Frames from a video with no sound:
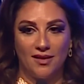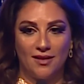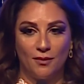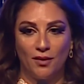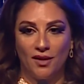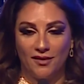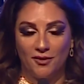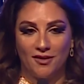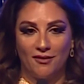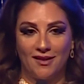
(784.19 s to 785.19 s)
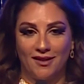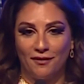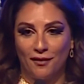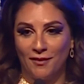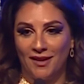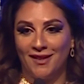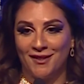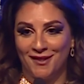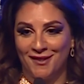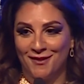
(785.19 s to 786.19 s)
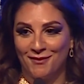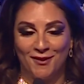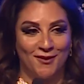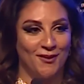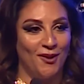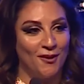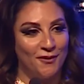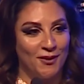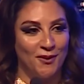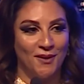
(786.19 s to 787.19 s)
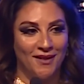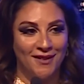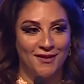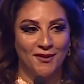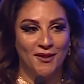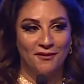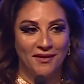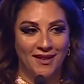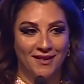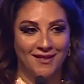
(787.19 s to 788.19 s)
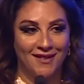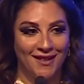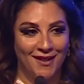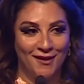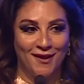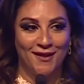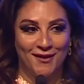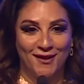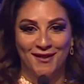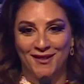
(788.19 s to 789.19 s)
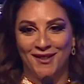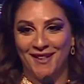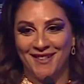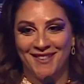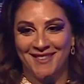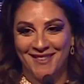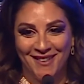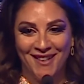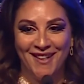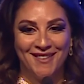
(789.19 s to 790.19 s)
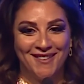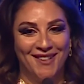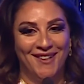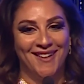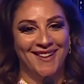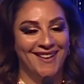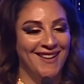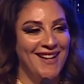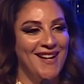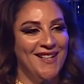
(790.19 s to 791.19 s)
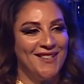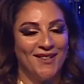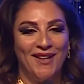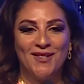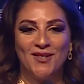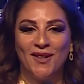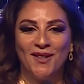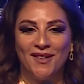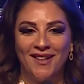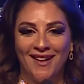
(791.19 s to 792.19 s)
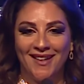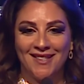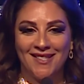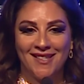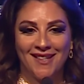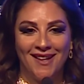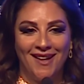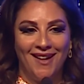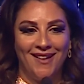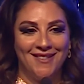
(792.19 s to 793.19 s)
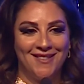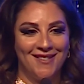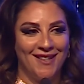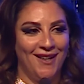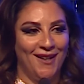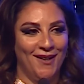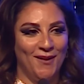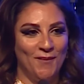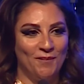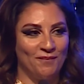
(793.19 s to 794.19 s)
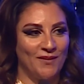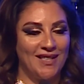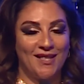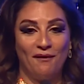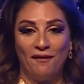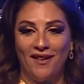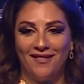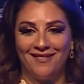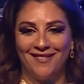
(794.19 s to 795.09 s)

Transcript: It's the bird resurrecting from the ashes, because all of you, unless you innovate, you're going to turn into ashes. So enjoy your night, and let's have fun.